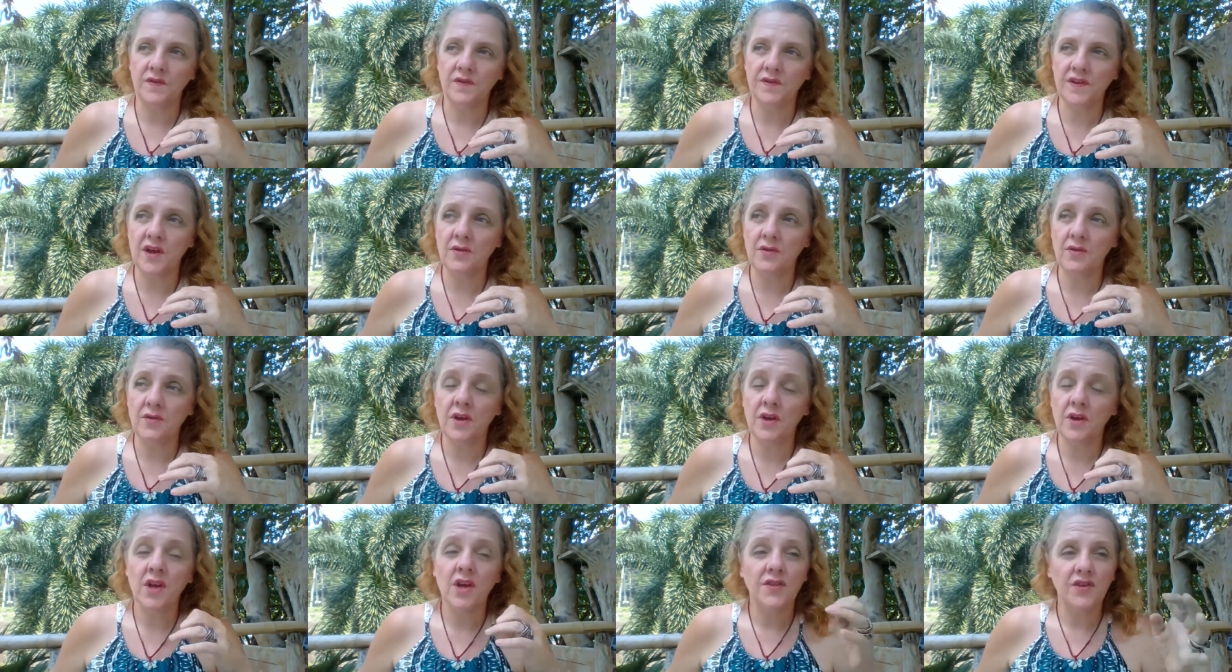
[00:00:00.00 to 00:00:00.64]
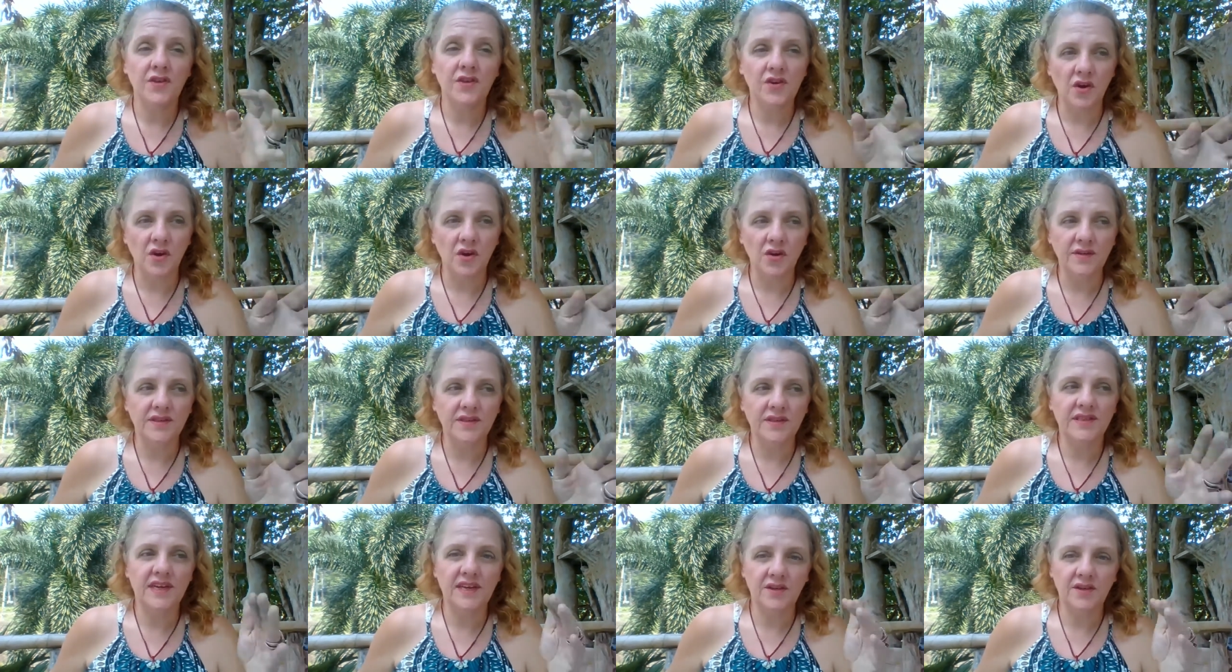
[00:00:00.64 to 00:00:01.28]
So the
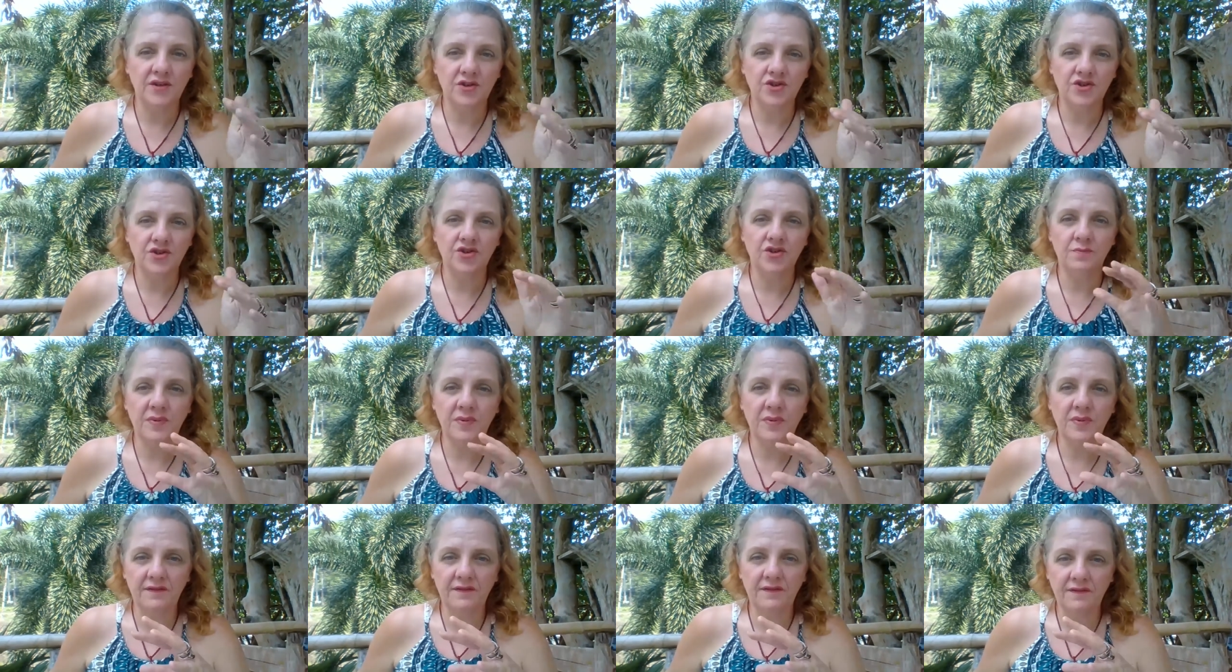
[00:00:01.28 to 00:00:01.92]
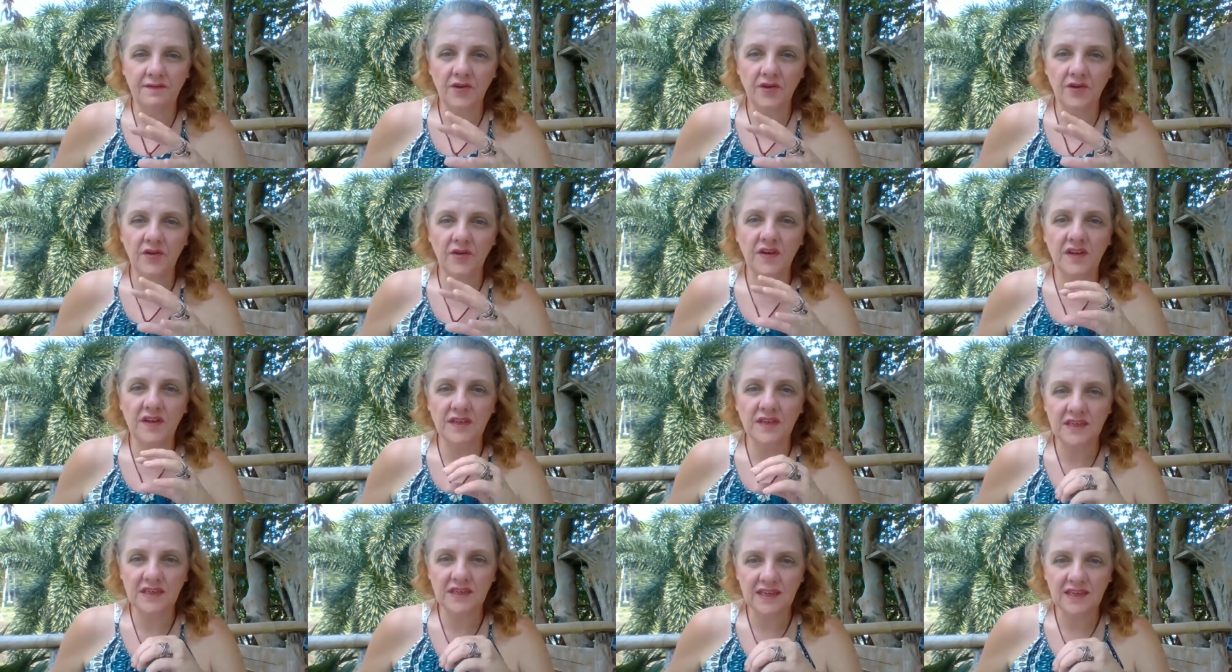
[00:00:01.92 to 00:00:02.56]
content should be
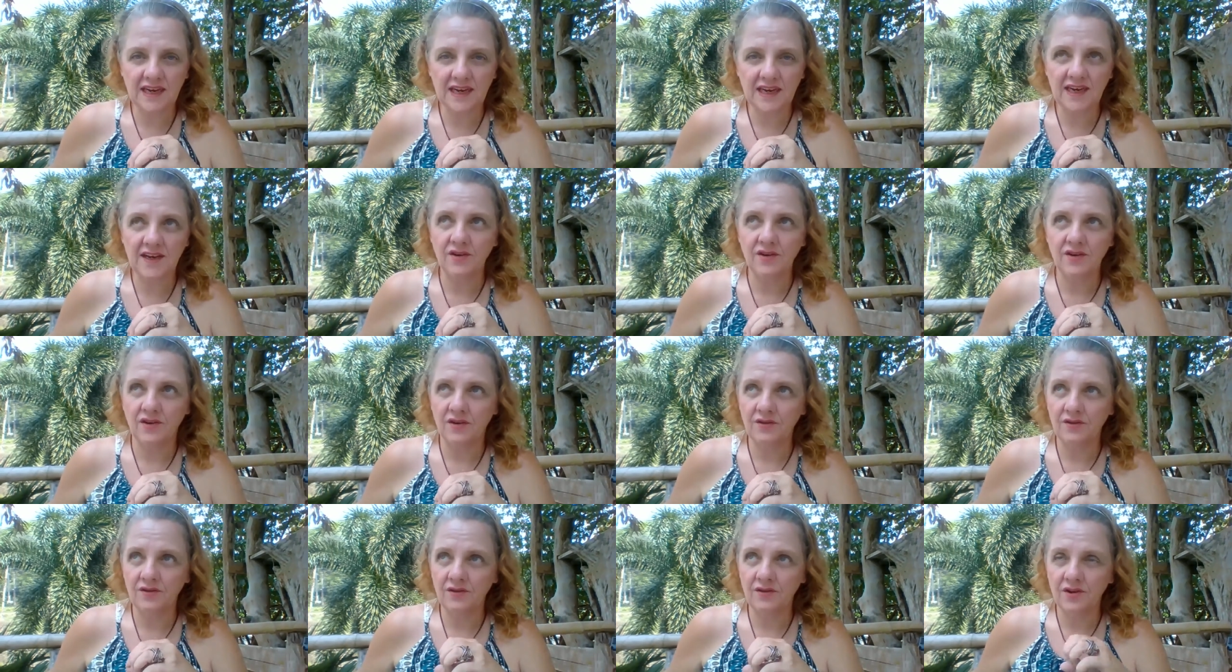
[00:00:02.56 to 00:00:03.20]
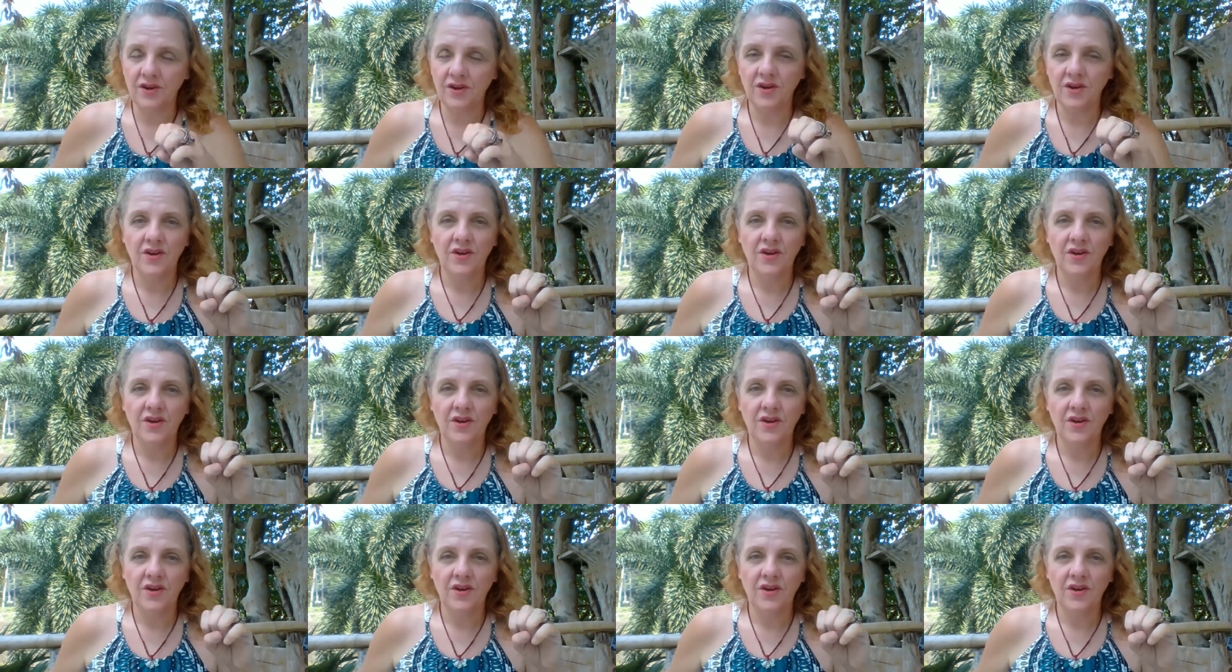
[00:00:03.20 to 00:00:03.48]
focused in on